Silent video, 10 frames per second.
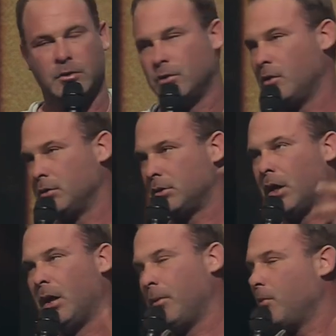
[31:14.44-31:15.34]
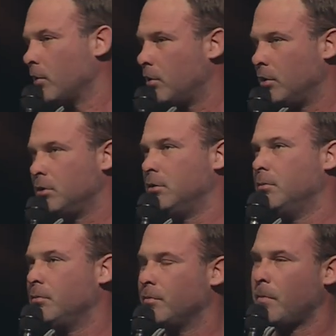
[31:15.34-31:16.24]
your own time, I want to encourage
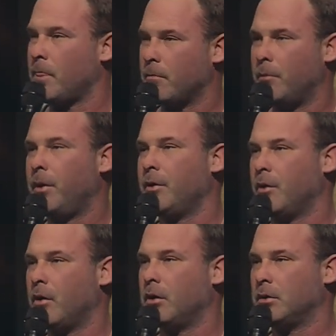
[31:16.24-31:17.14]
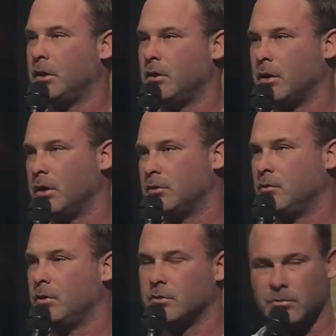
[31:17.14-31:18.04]
you prepare your heart to hear God's
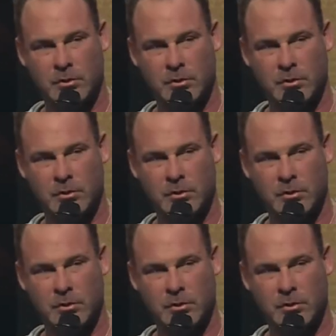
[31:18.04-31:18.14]
voice.